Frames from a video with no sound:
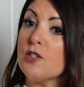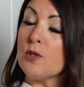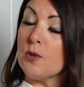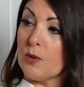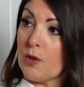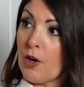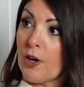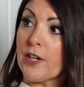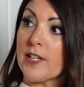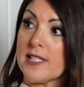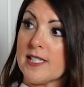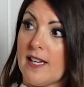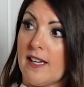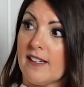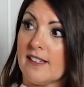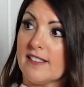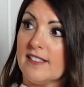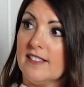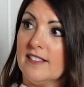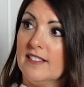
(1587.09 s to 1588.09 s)
to an
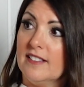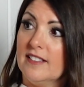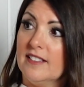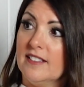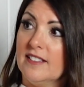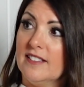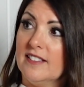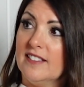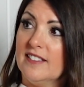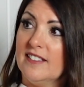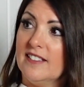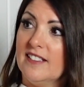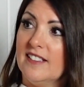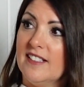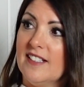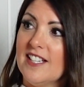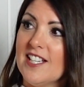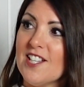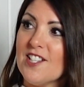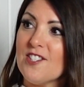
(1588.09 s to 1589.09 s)
architect. Mm-hmm.
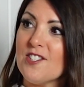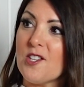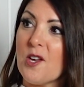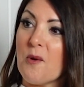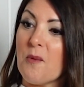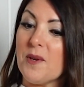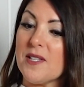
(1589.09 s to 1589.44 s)
So,